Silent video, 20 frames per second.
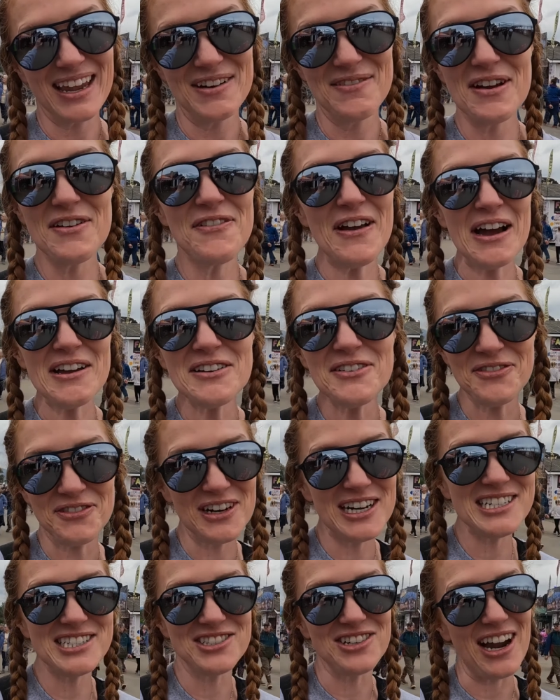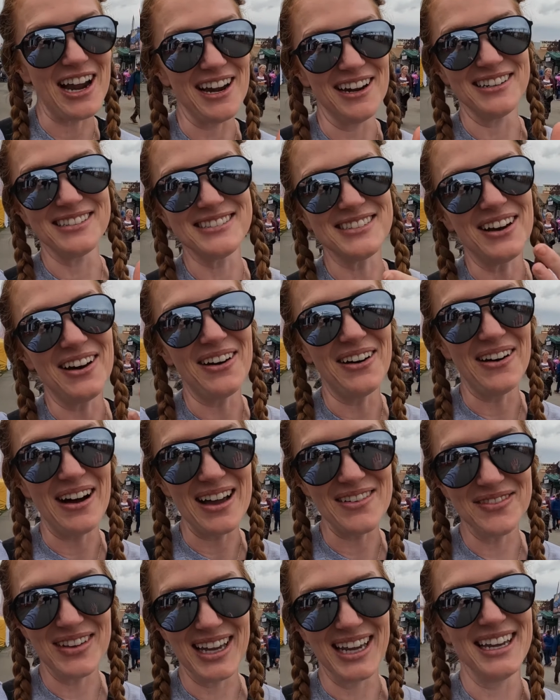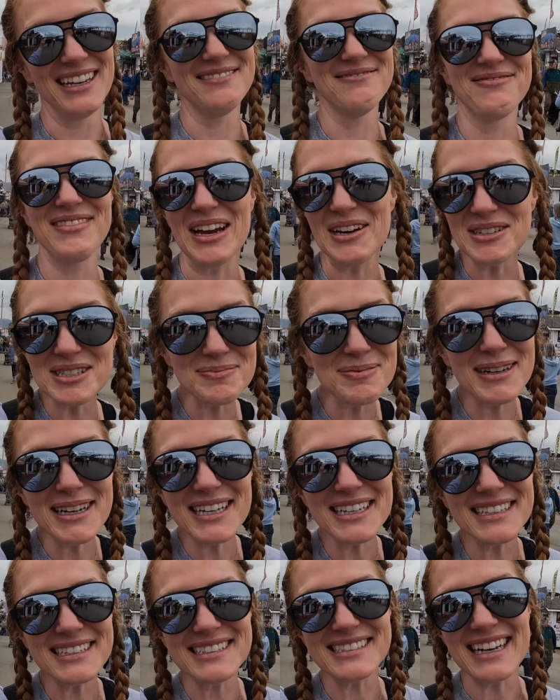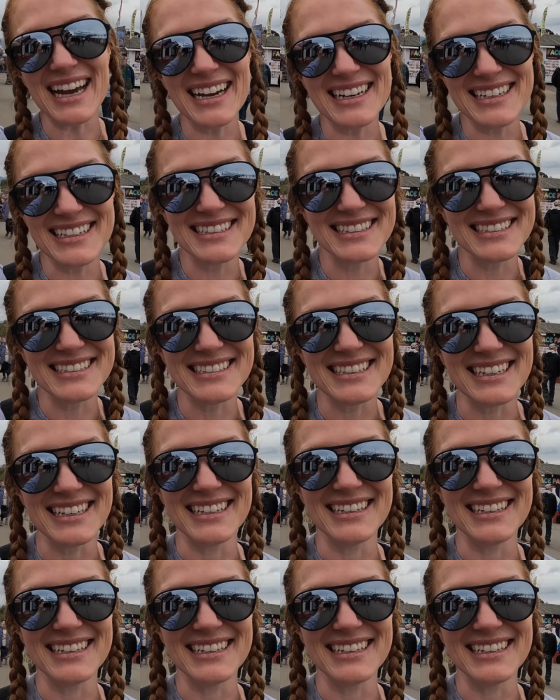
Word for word: we found a freeze dryer. So, I mean, that was pretty exciting to see.